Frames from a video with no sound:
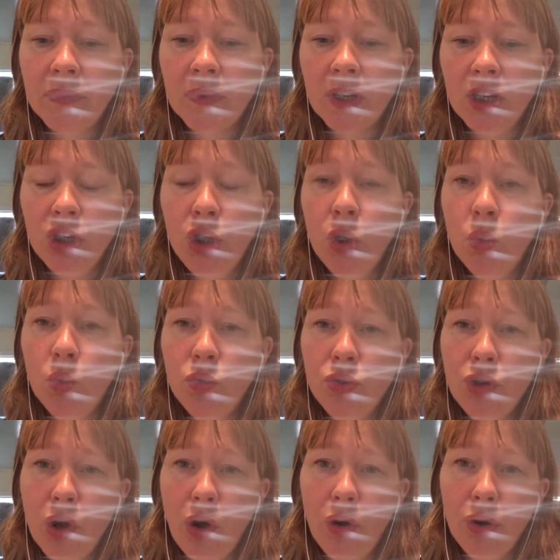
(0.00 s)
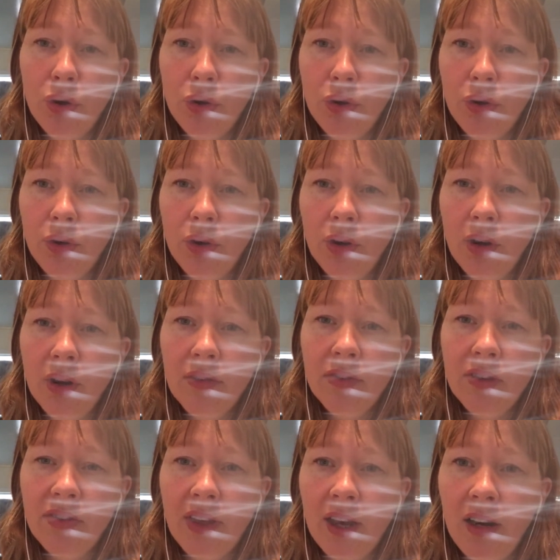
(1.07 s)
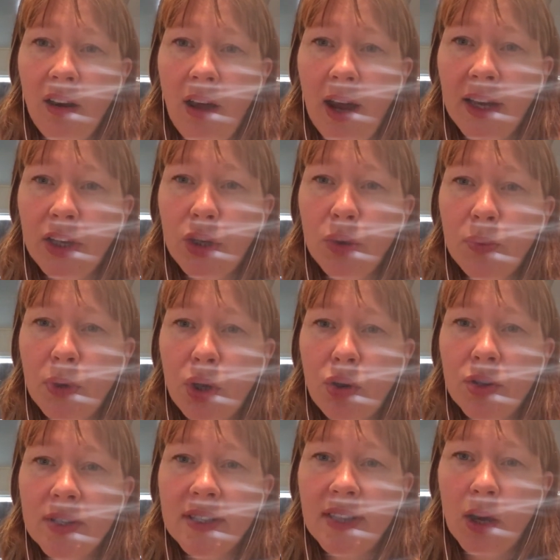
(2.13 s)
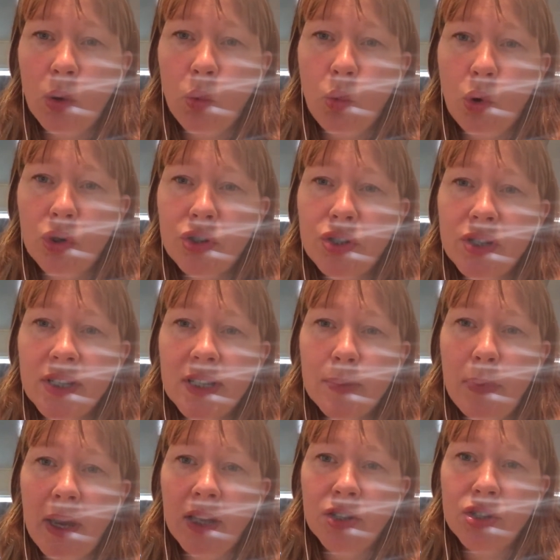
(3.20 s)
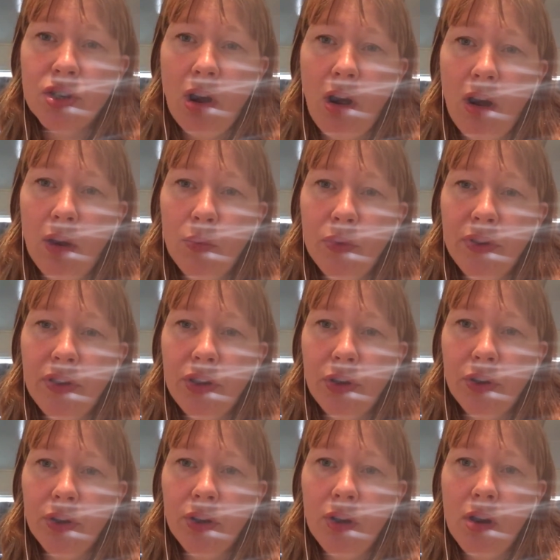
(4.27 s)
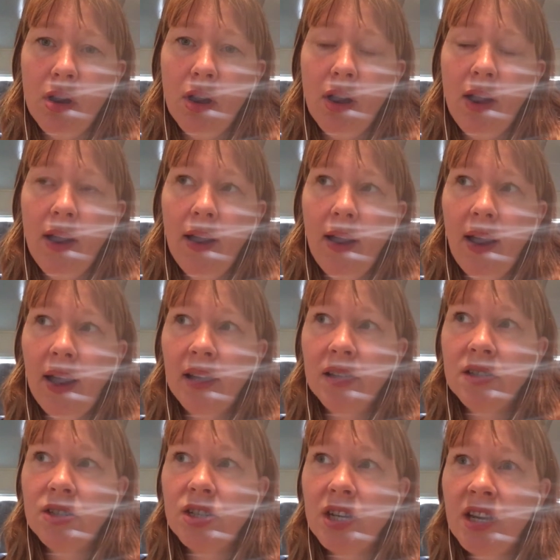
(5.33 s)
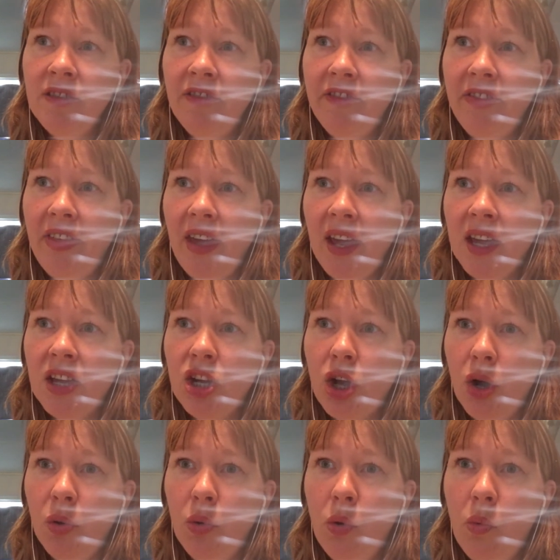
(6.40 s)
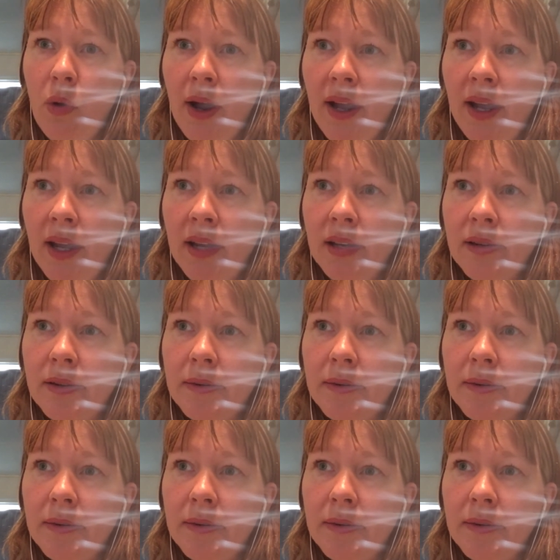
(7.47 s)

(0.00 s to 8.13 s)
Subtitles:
you will know that they like you because they'll want to spend time with you. And if they go away